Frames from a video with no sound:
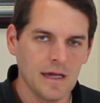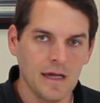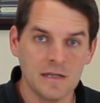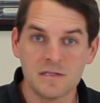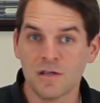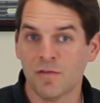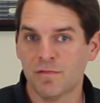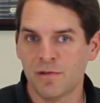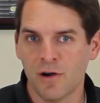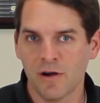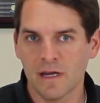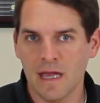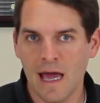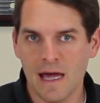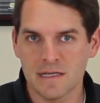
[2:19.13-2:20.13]
And
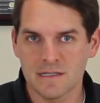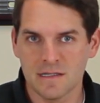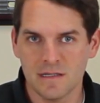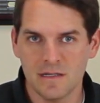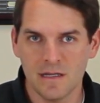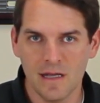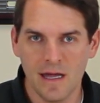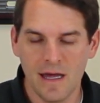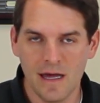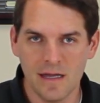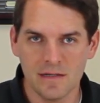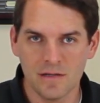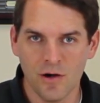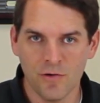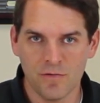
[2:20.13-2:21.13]
sulfuric acid
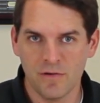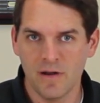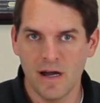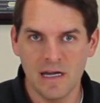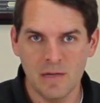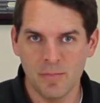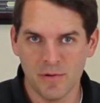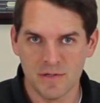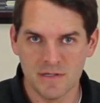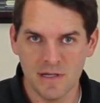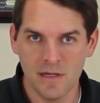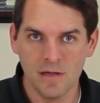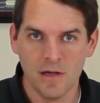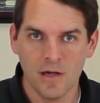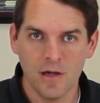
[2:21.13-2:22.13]
at over
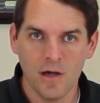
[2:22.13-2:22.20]
90%